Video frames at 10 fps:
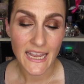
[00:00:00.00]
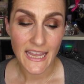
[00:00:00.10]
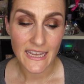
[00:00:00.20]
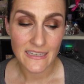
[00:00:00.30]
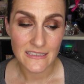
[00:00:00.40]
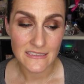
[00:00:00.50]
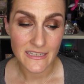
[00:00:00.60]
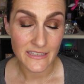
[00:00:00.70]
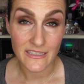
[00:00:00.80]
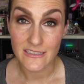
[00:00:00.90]
And
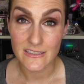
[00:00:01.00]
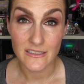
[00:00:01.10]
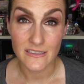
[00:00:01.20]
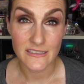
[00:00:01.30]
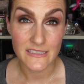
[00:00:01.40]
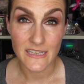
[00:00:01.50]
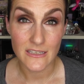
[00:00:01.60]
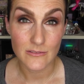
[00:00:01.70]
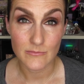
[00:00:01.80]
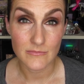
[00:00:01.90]
I think it's
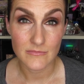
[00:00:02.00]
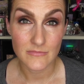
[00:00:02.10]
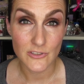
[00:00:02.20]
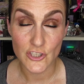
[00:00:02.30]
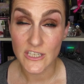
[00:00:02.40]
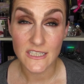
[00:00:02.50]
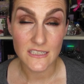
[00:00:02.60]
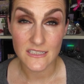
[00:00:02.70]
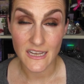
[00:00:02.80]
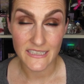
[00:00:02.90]
a
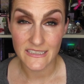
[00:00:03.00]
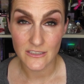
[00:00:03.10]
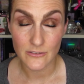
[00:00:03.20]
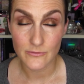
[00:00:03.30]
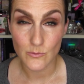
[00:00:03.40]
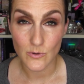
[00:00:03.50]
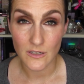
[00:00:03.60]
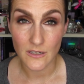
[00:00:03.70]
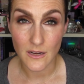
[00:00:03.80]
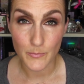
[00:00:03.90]
genius idea
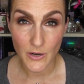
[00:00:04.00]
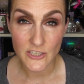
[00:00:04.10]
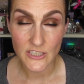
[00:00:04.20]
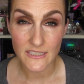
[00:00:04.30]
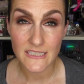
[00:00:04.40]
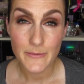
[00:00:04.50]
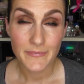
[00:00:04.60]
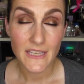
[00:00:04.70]
for a project.